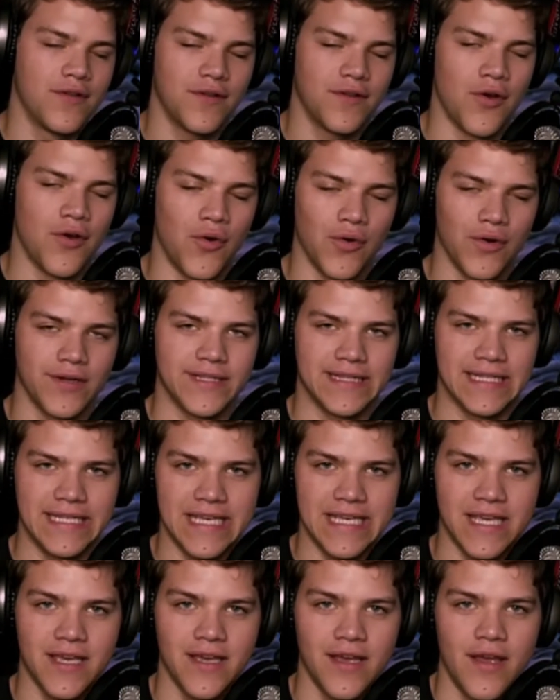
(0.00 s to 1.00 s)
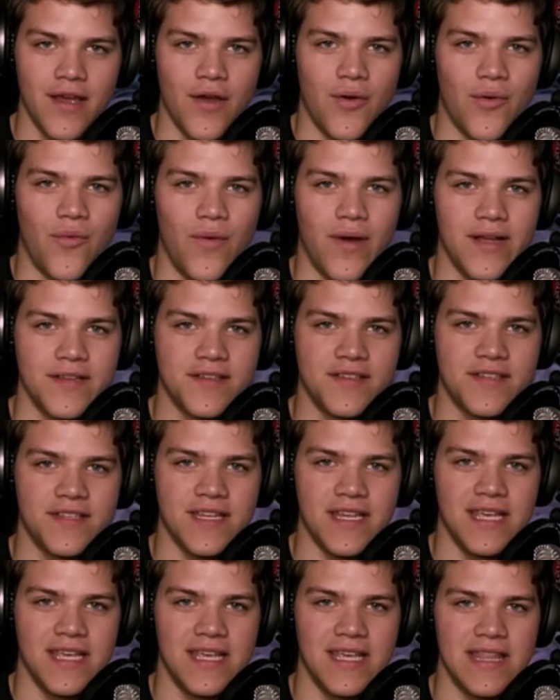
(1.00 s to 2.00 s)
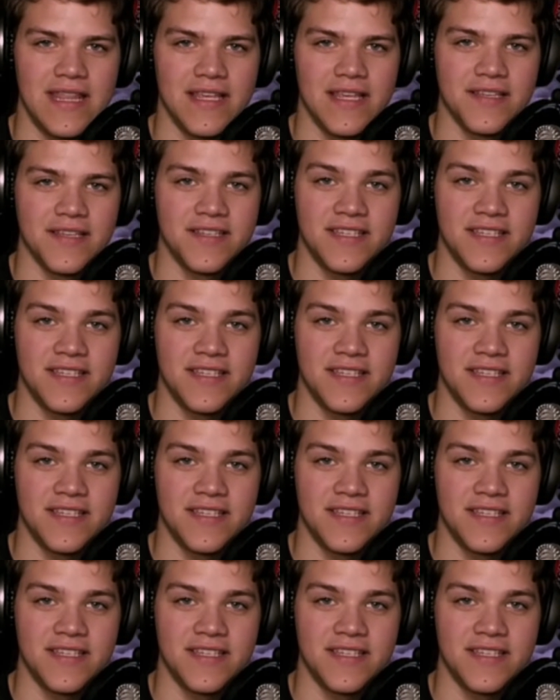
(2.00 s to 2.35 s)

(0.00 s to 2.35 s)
Court leak was in the